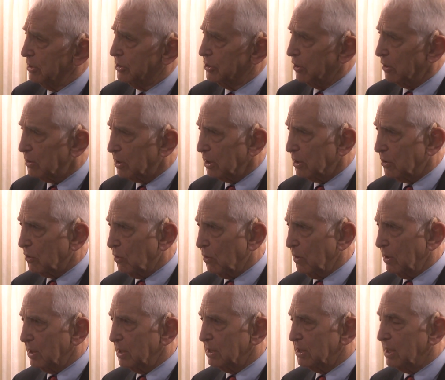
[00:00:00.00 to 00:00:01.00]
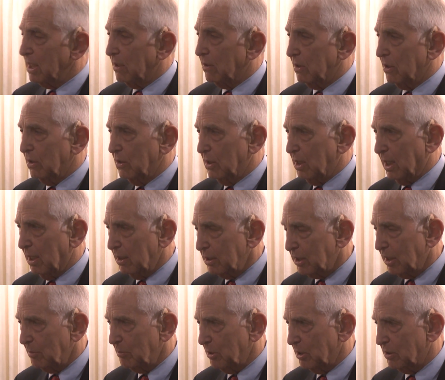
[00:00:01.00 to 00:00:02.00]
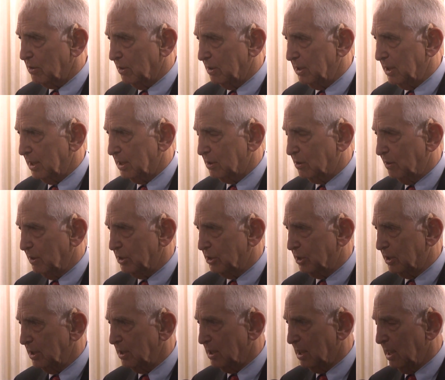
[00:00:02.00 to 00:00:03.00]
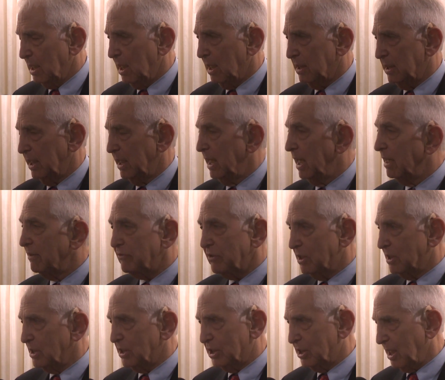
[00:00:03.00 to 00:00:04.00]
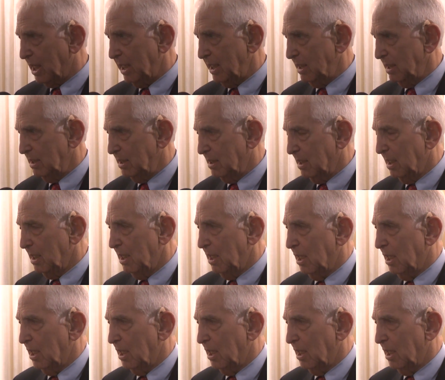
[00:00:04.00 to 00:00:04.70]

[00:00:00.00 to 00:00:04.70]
The Circuit Court has now heard argument on that question. They haven't decided.